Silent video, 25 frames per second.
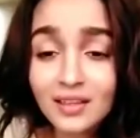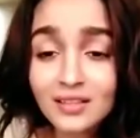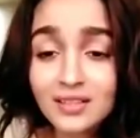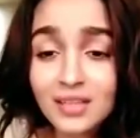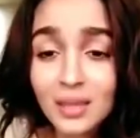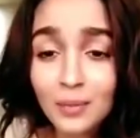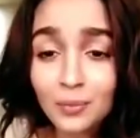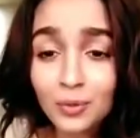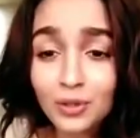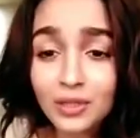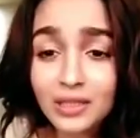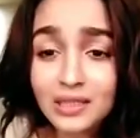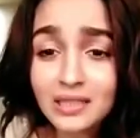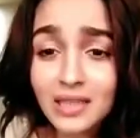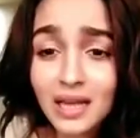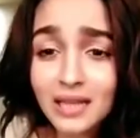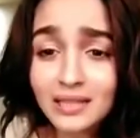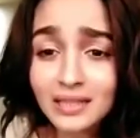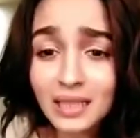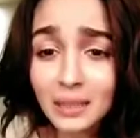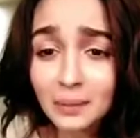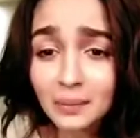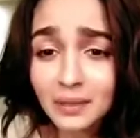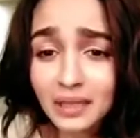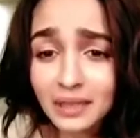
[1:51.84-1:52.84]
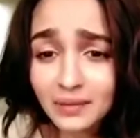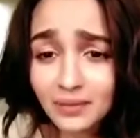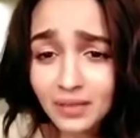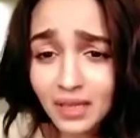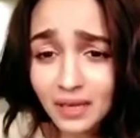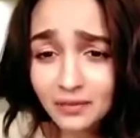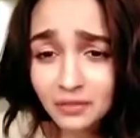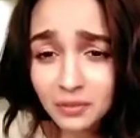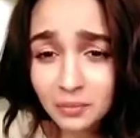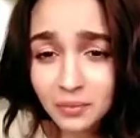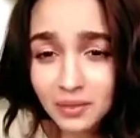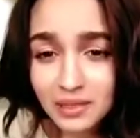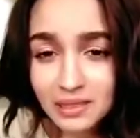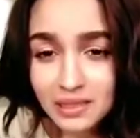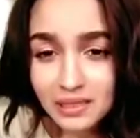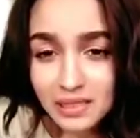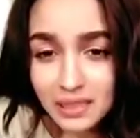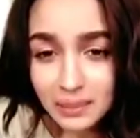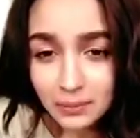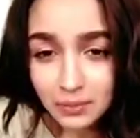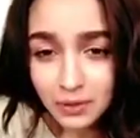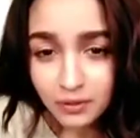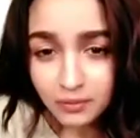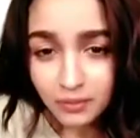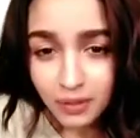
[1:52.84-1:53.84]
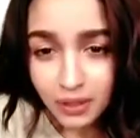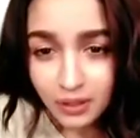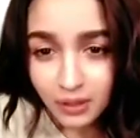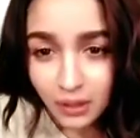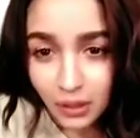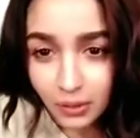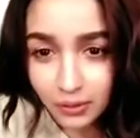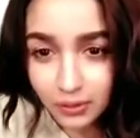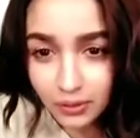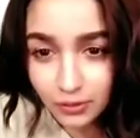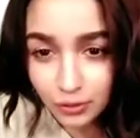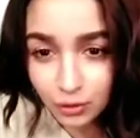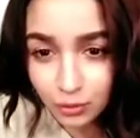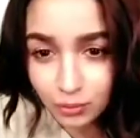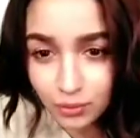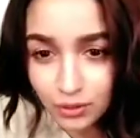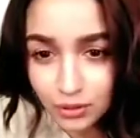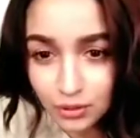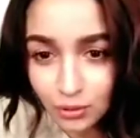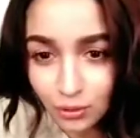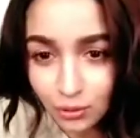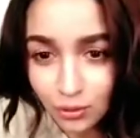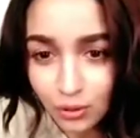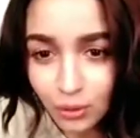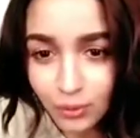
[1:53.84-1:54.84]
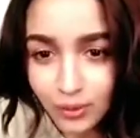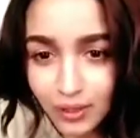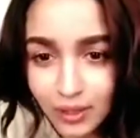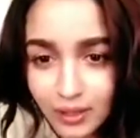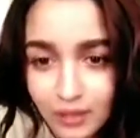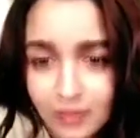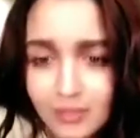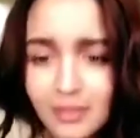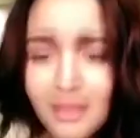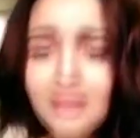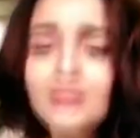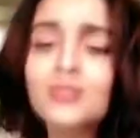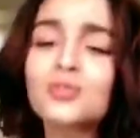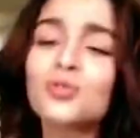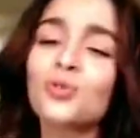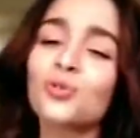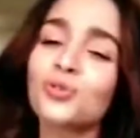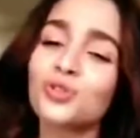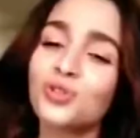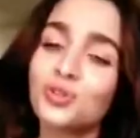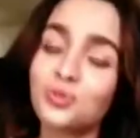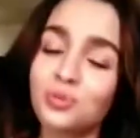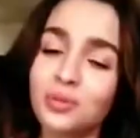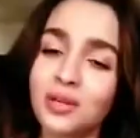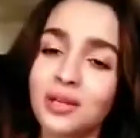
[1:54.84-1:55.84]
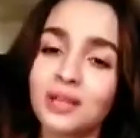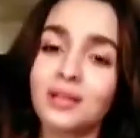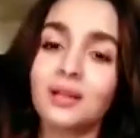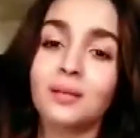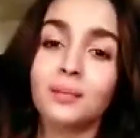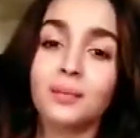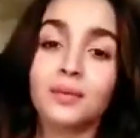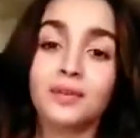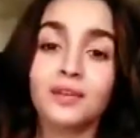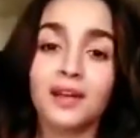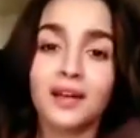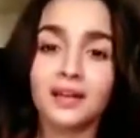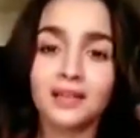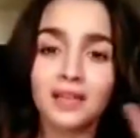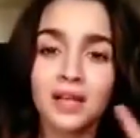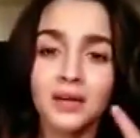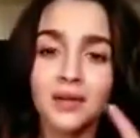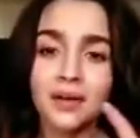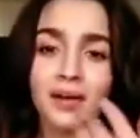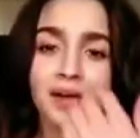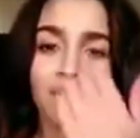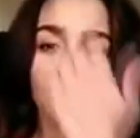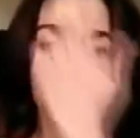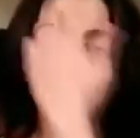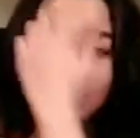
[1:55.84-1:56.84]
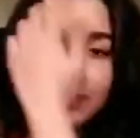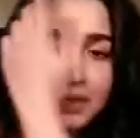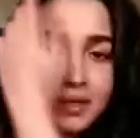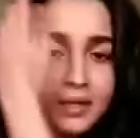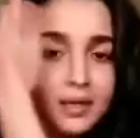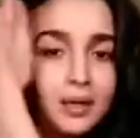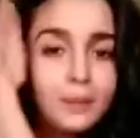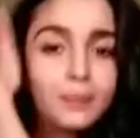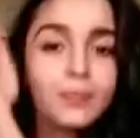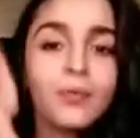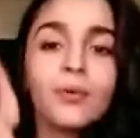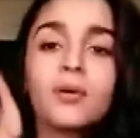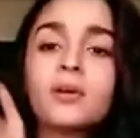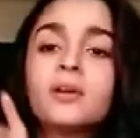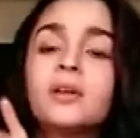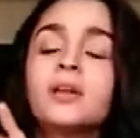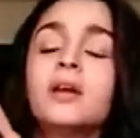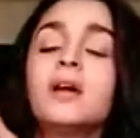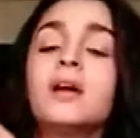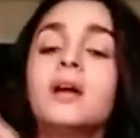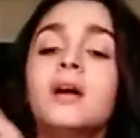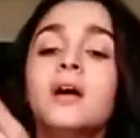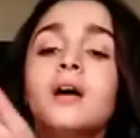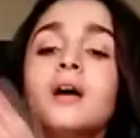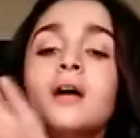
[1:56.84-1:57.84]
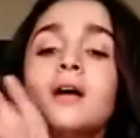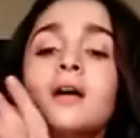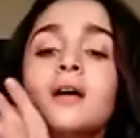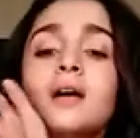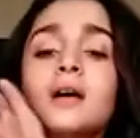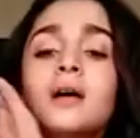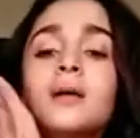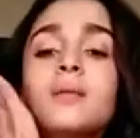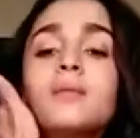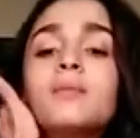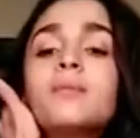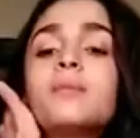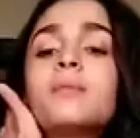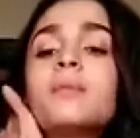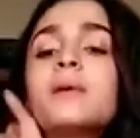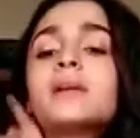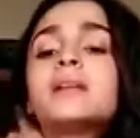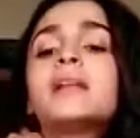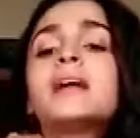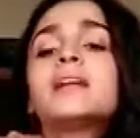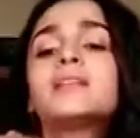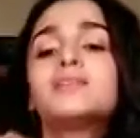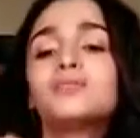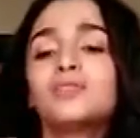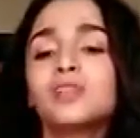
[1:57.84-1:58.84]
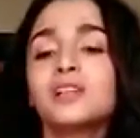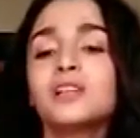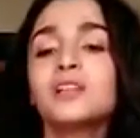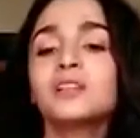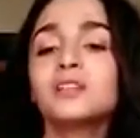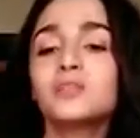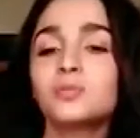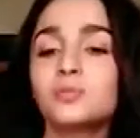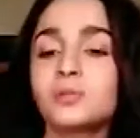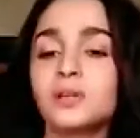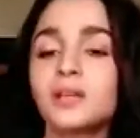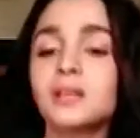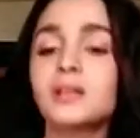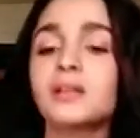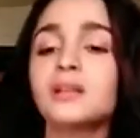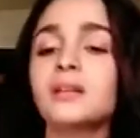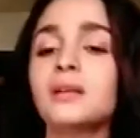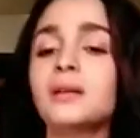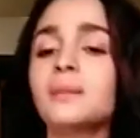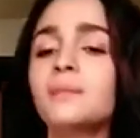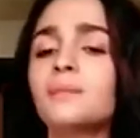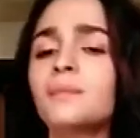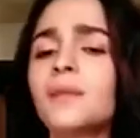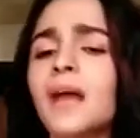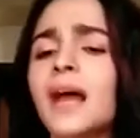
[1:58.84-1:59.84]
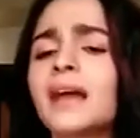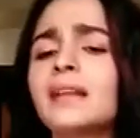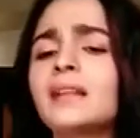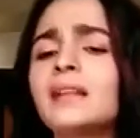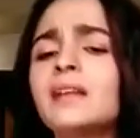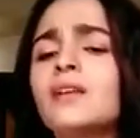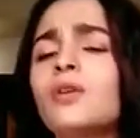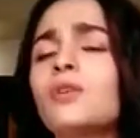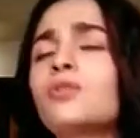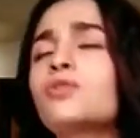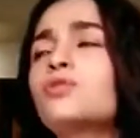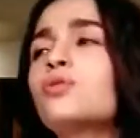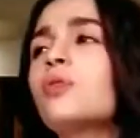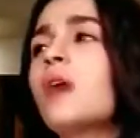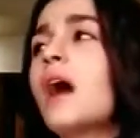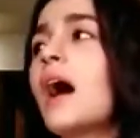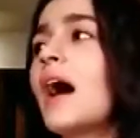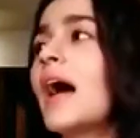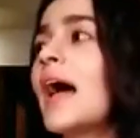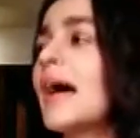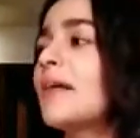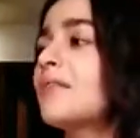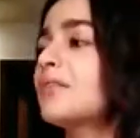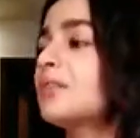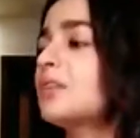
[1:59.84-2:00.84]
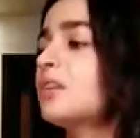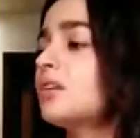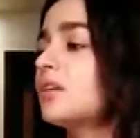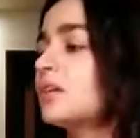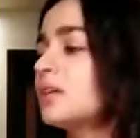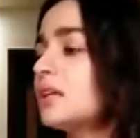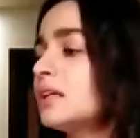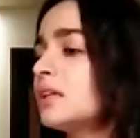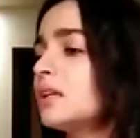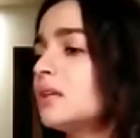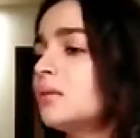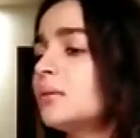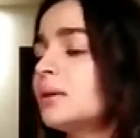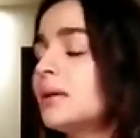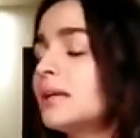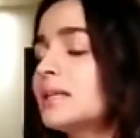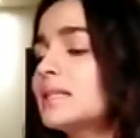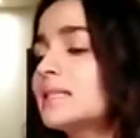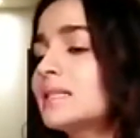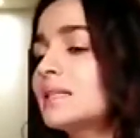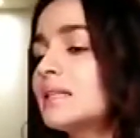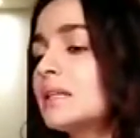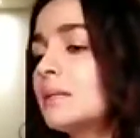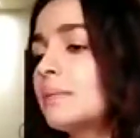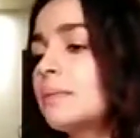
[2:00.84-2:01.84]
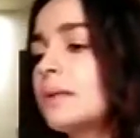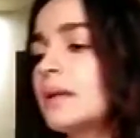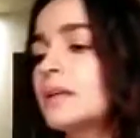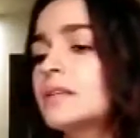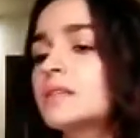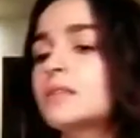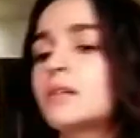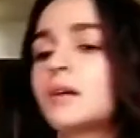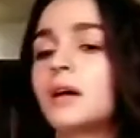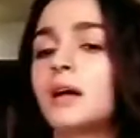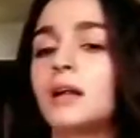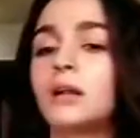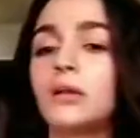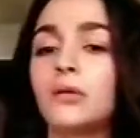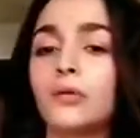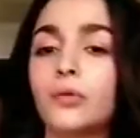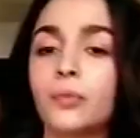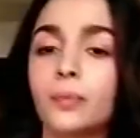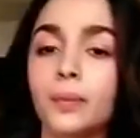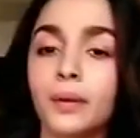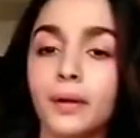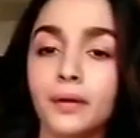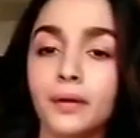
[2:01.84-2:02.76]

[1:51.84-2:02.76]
Someone is asking me, even after being sleep deprived, how can you be so glowing? That's so sweet. But right now I have makeup on. But that's really sweet. I think also I have a theory that when I sleep lesser, I look